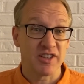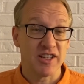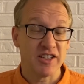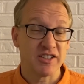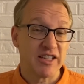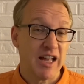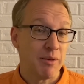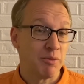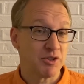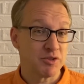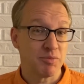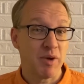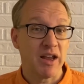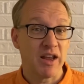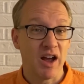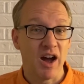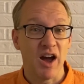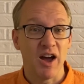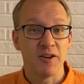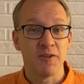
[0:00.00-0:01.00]
established by
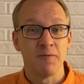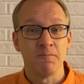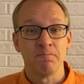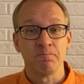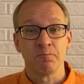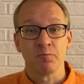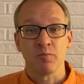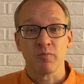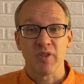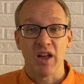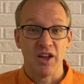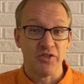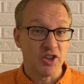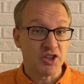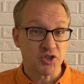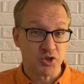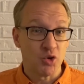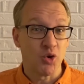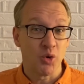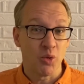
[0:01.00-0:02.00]
God and thus
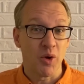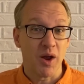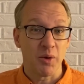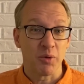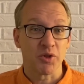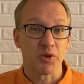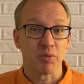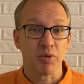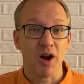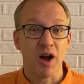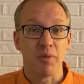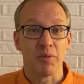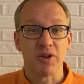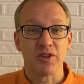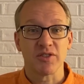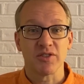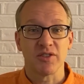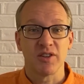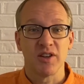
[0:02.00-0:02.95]
do away with the promise.